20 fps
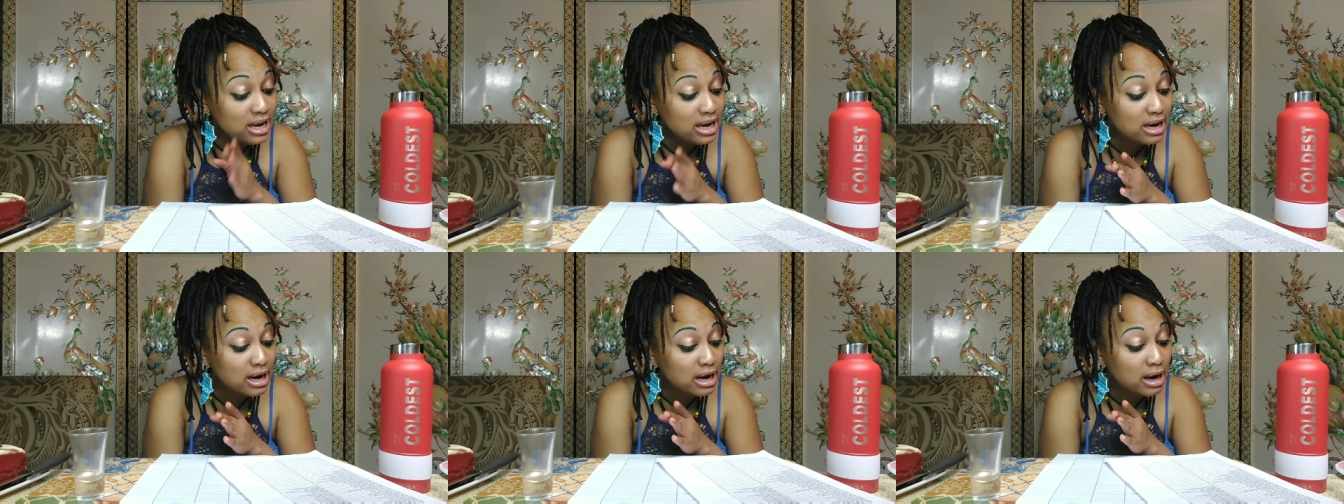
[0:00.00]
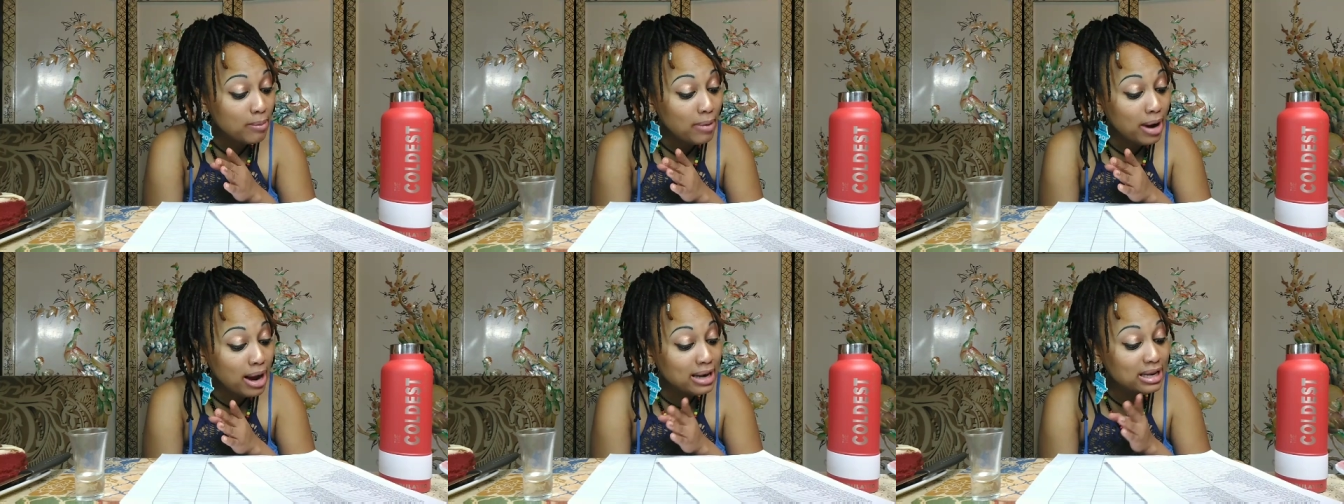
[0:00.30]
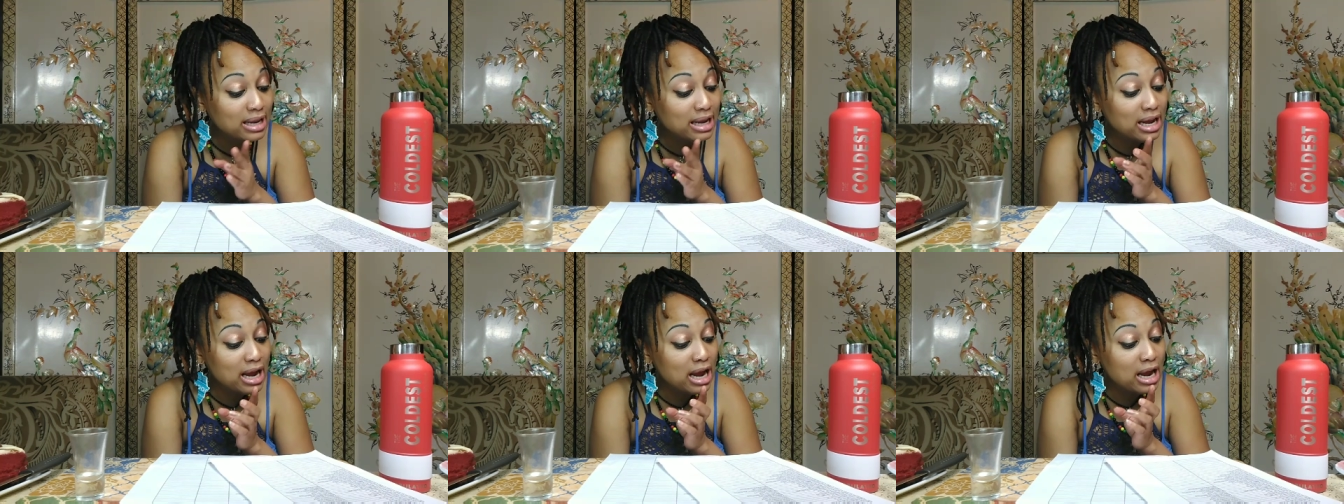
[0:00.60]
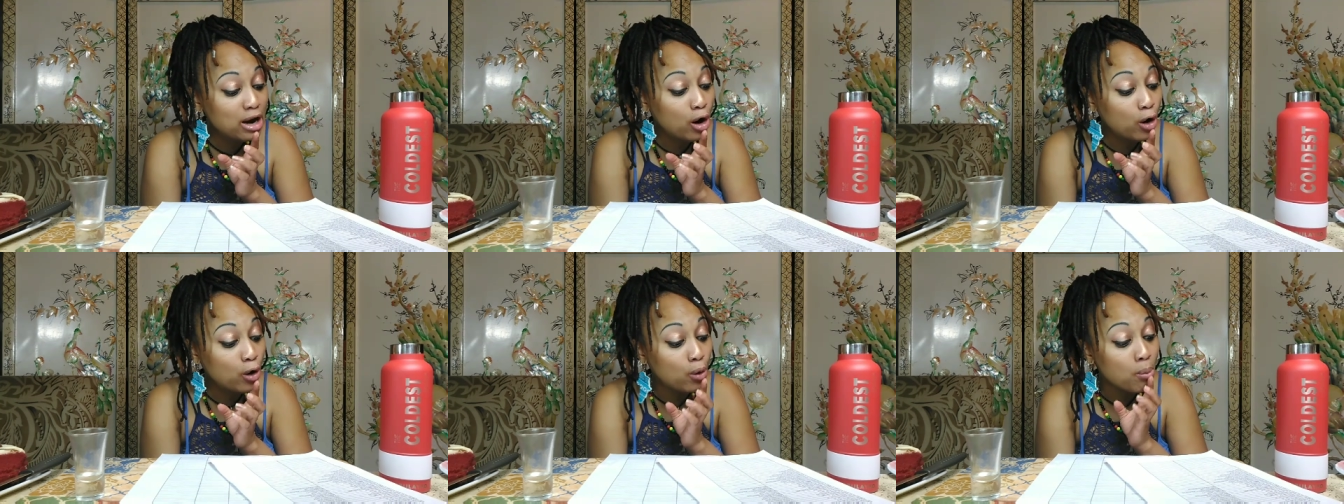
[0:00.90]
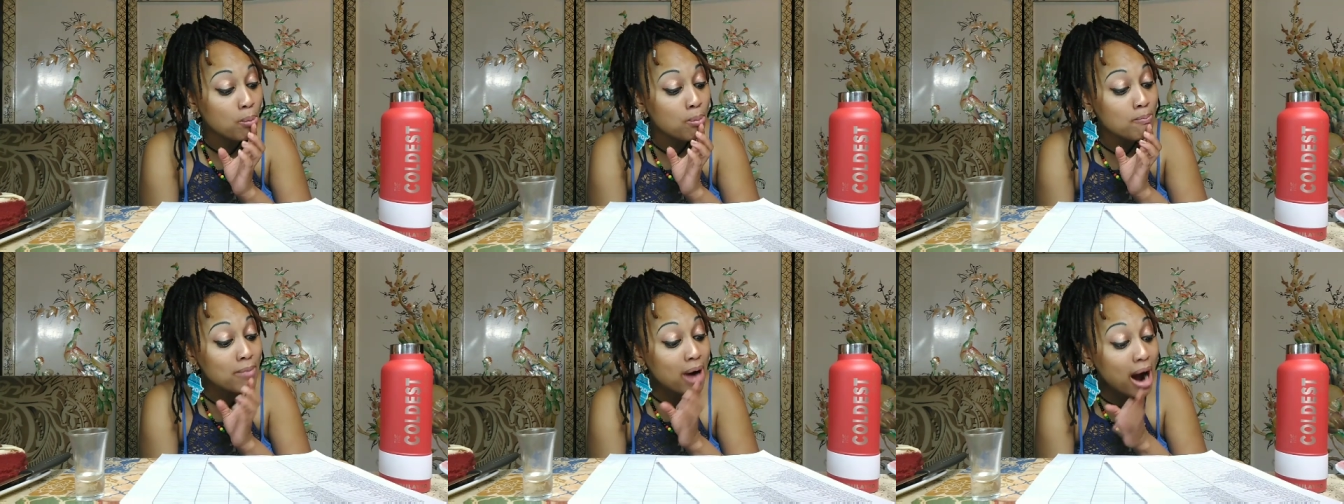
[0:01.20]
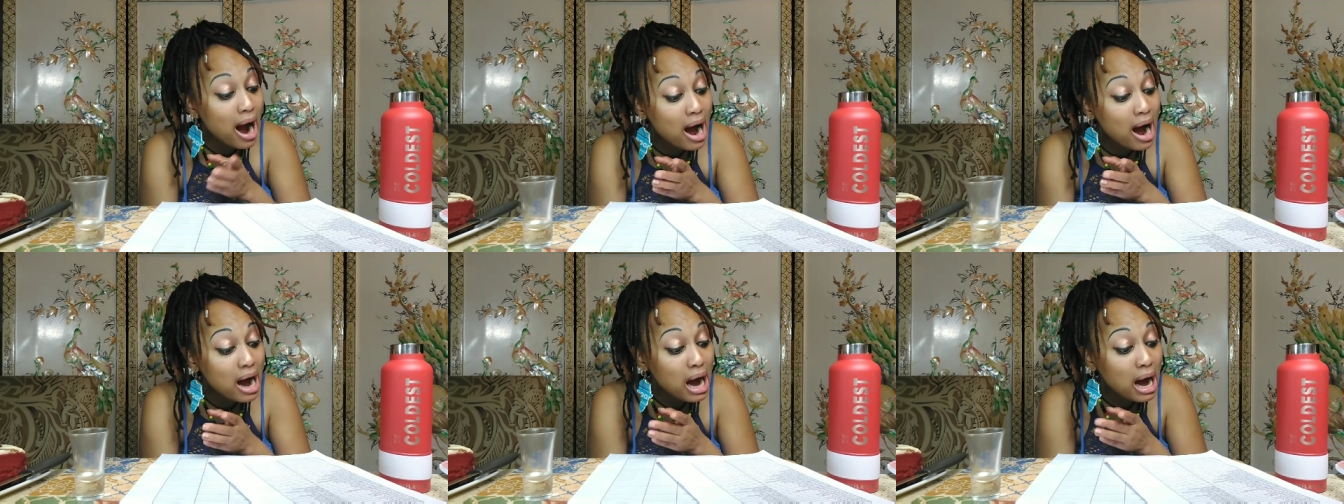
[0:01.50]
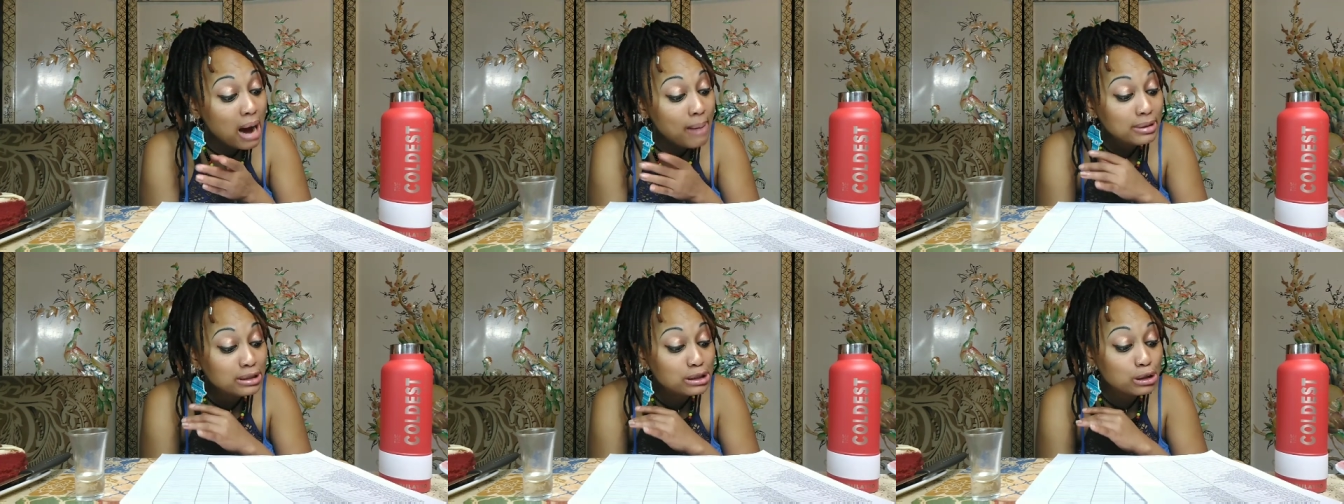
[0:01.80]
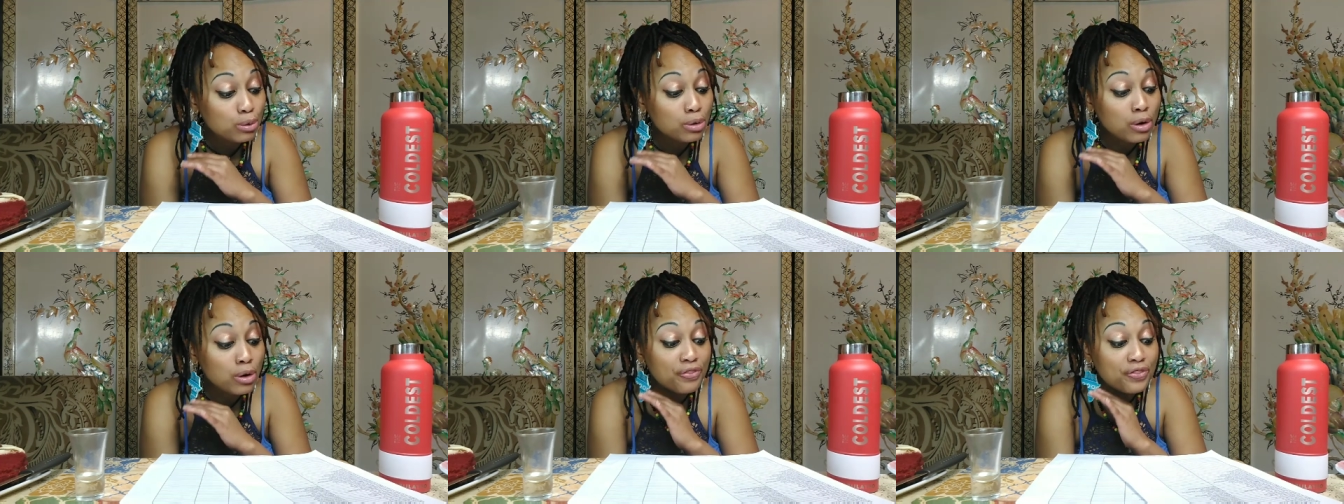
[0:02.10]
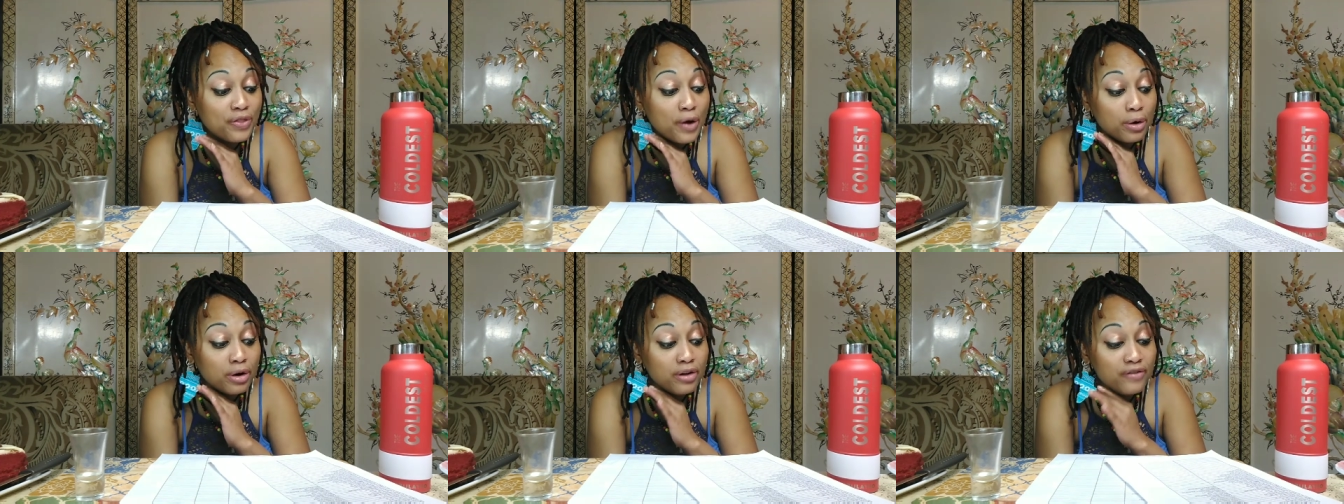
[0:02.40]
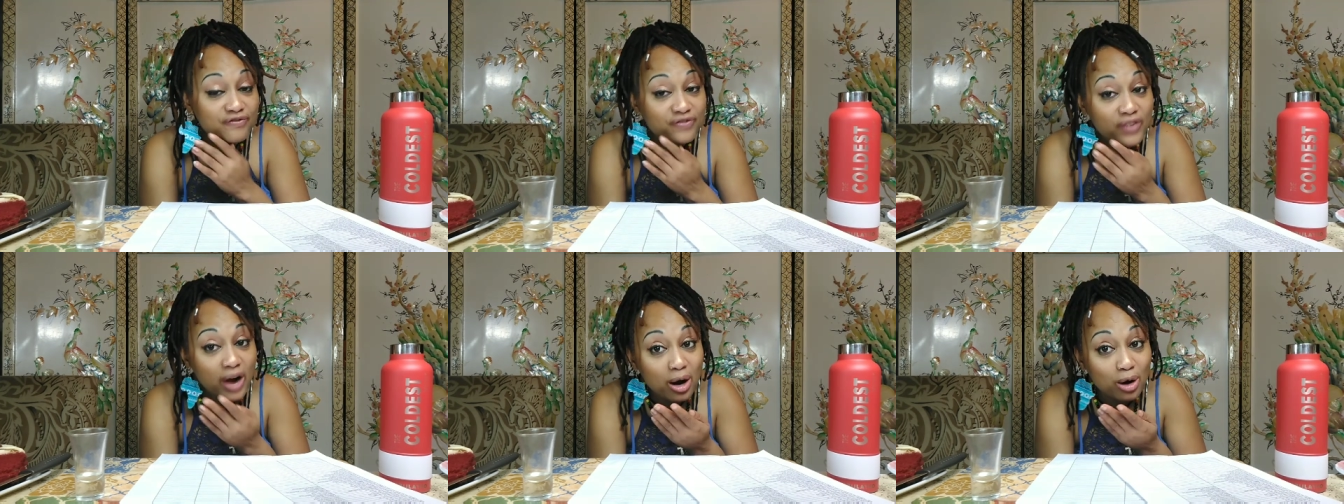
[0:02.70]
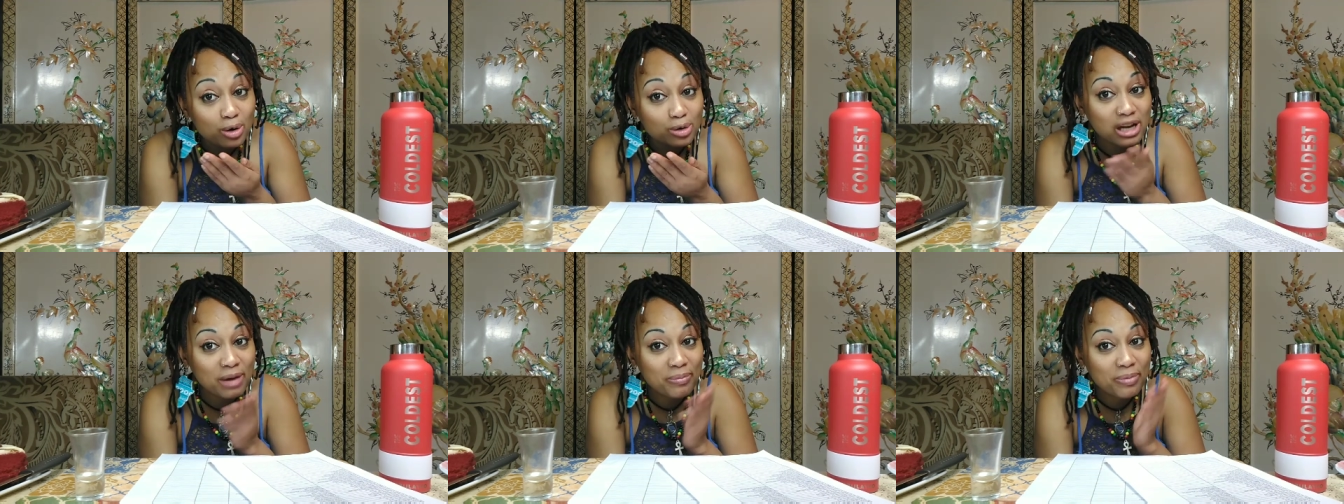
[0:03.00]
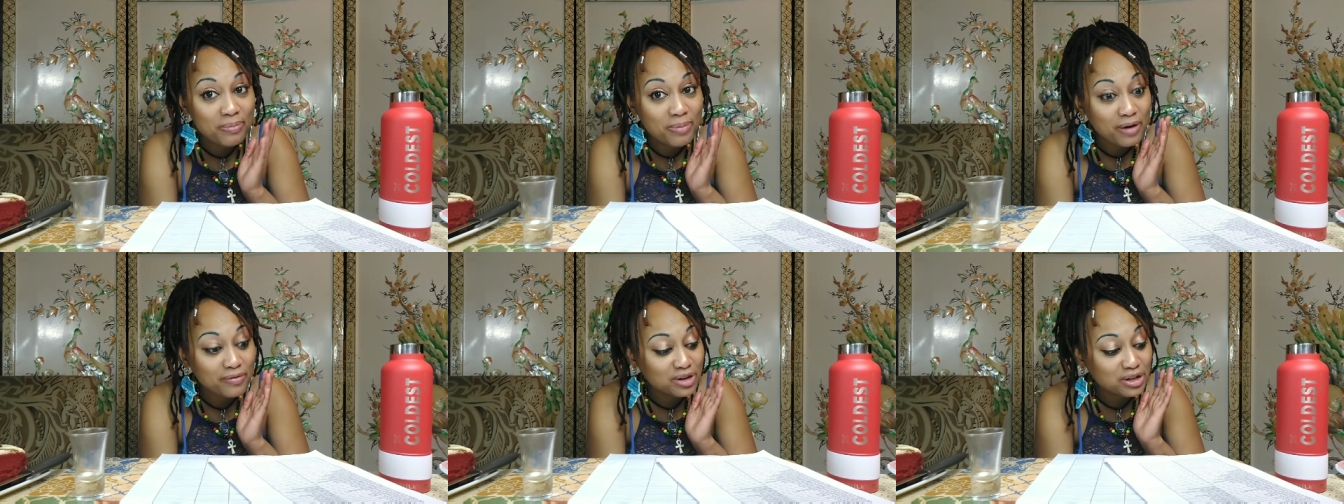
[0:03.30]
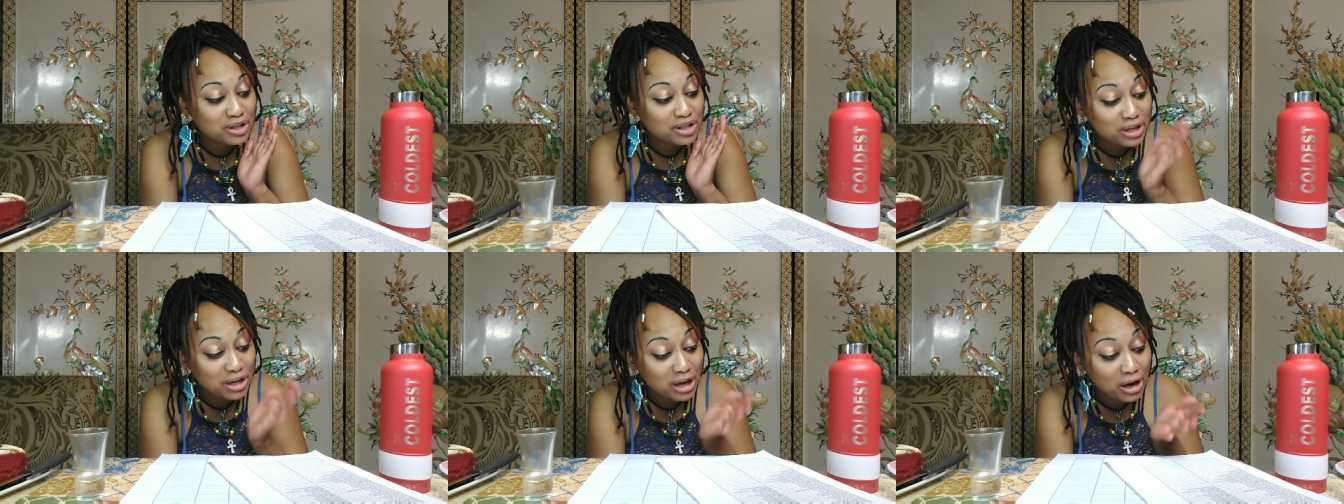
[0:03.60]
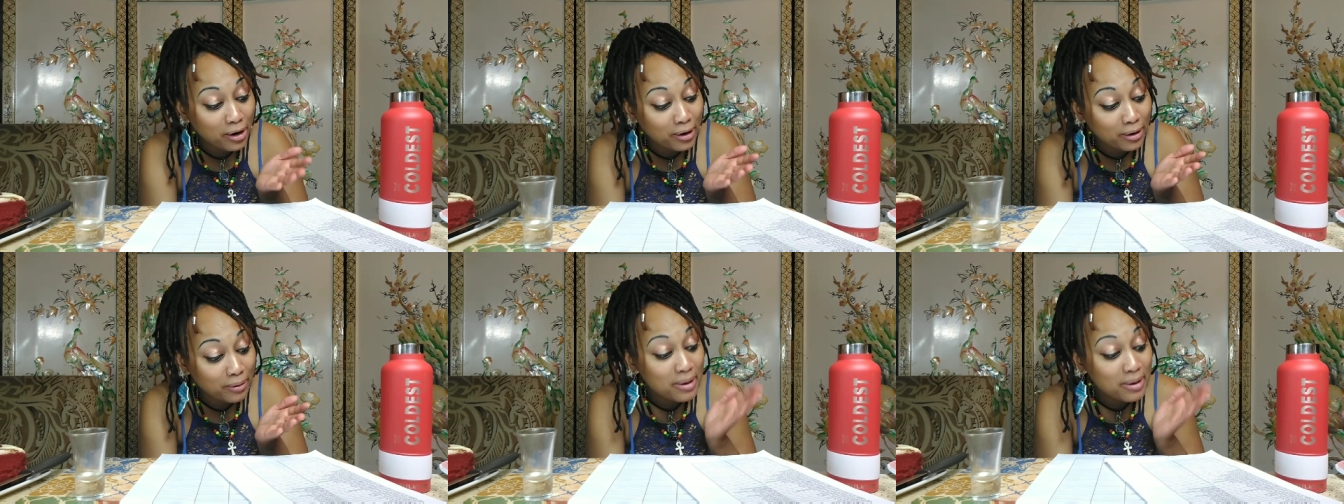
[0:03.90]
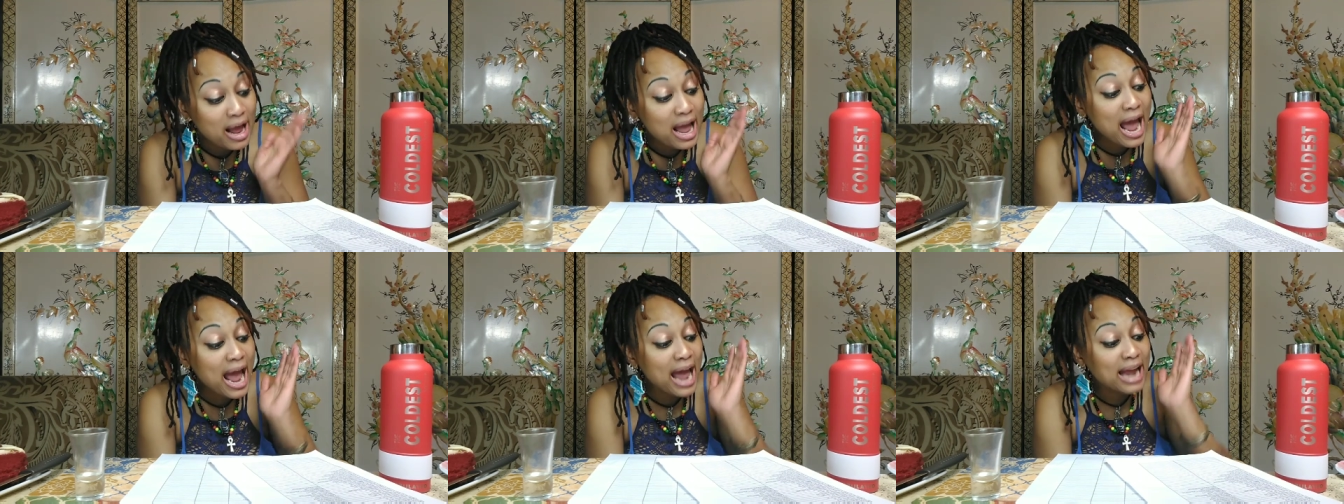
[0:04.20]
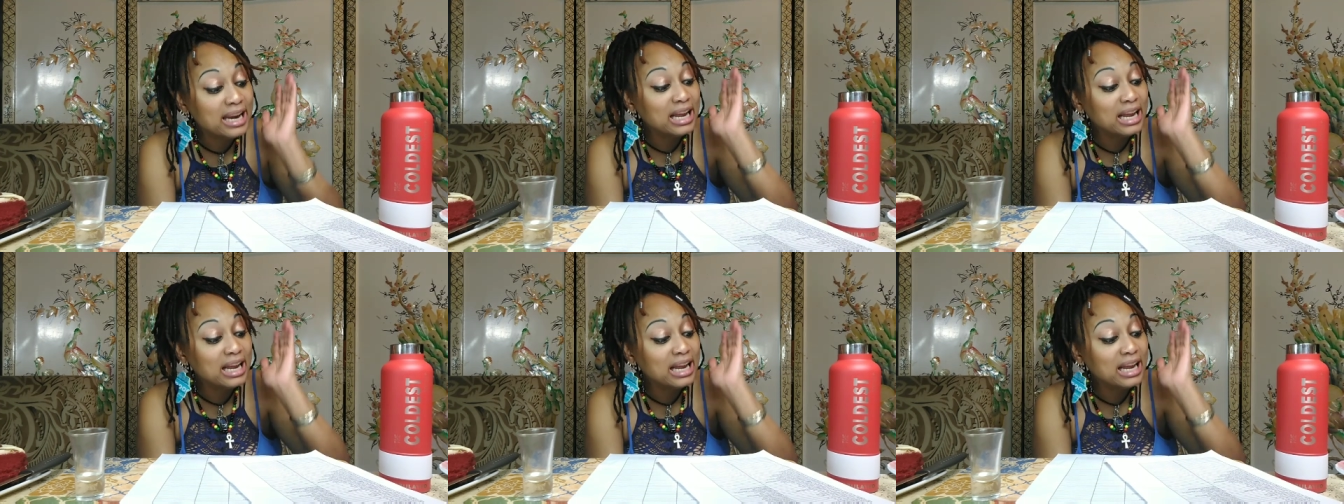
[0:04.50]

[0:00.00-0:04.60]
him. And then her mom is on the 31st, happy birthday to him.